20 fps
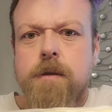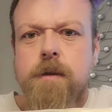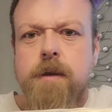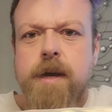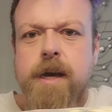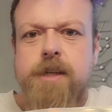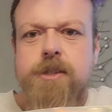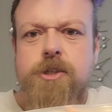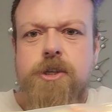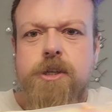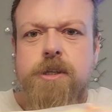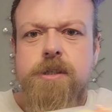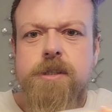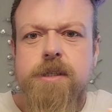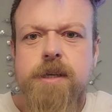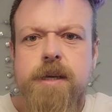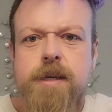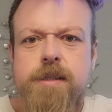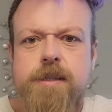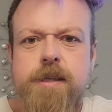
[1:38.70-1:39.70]
As you can
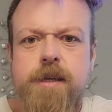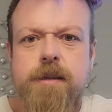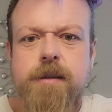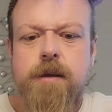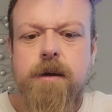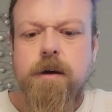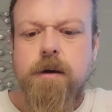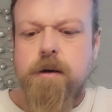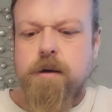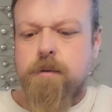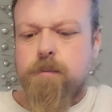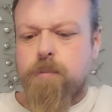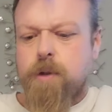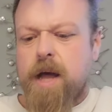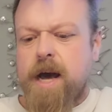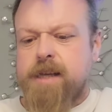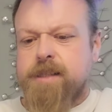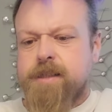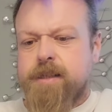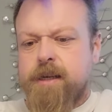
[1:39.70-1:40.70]
see, it's in the
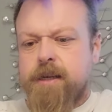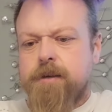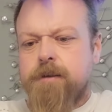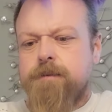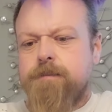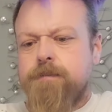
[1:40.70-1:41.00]
plastic.